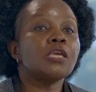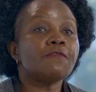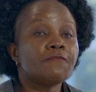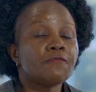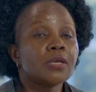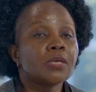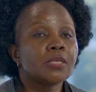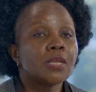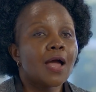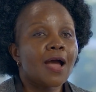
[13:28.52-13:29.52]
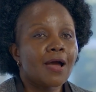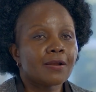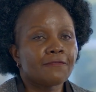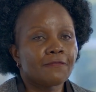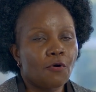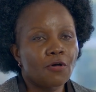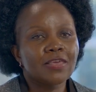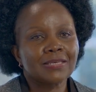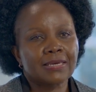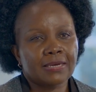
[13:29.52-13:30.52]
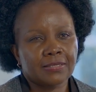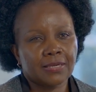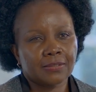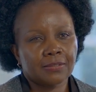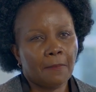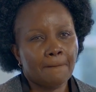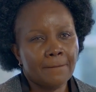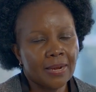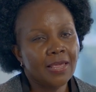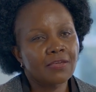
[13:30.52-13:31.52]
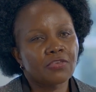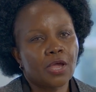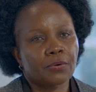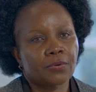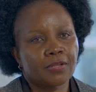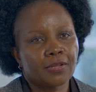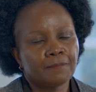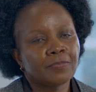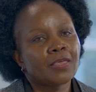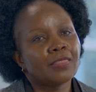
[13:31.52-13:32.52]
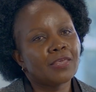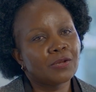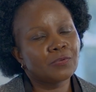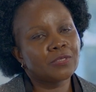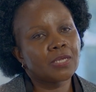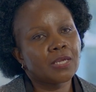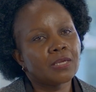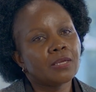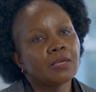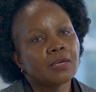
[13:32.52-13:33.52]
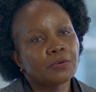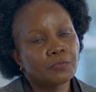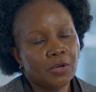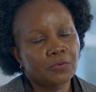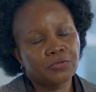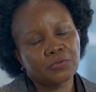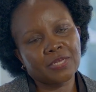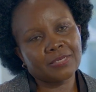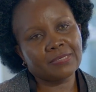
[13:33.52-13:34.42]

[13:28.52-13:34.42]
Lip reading: If we have all the sectors playing their role, then we say we are going to end